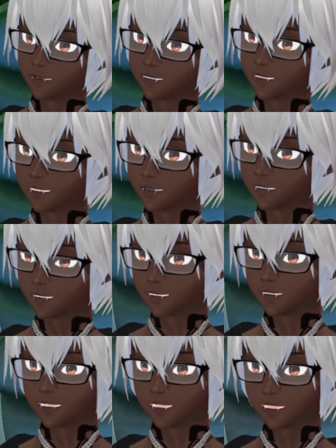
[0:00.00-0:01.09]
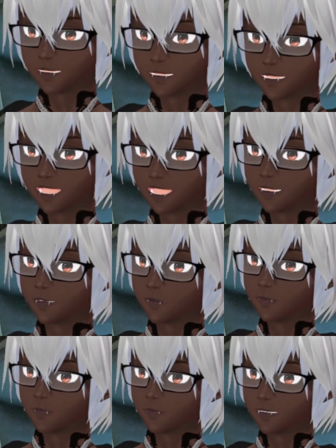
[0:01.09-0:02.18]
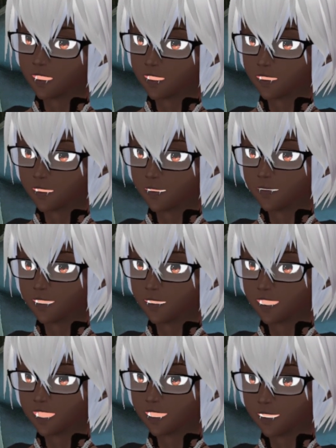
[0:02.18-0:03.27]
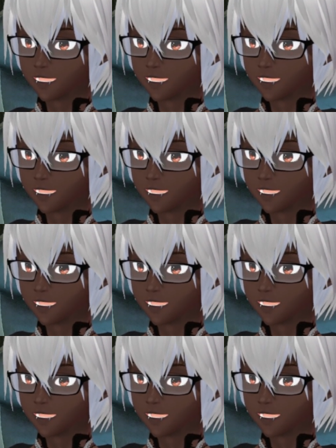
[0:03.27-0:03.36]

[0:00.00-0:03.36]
of us, man, it's gonna be interesting. Now, there is something that